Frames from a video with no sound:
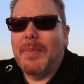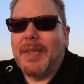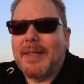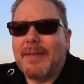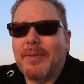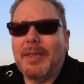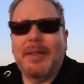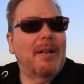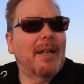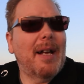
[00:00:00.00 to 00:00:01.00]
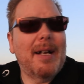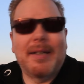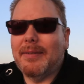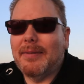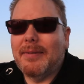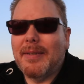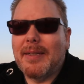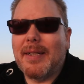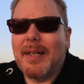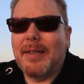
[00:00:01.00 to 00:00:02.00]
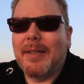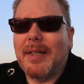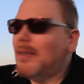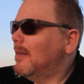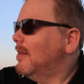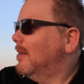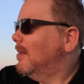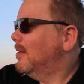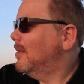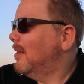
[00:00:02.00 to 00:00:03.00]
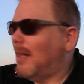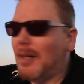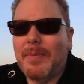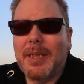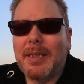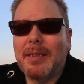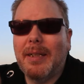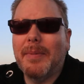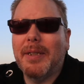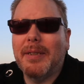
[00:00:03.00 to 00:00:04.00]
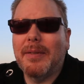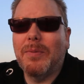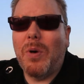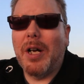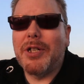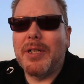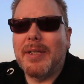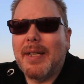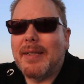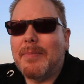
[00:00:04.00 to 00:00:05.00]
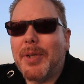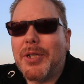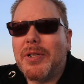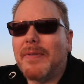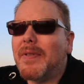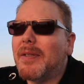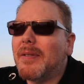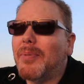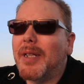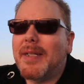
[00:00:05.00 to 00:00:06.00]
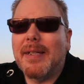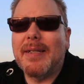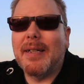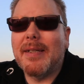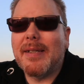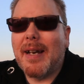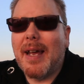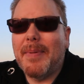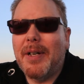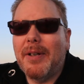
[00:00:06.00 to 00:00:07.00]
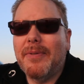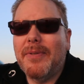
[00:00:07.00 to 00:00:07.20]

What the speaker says: that's really all I got today, Internet. I'm gonna watch and take some pictures of this pretty sunset that's gonna happen here in a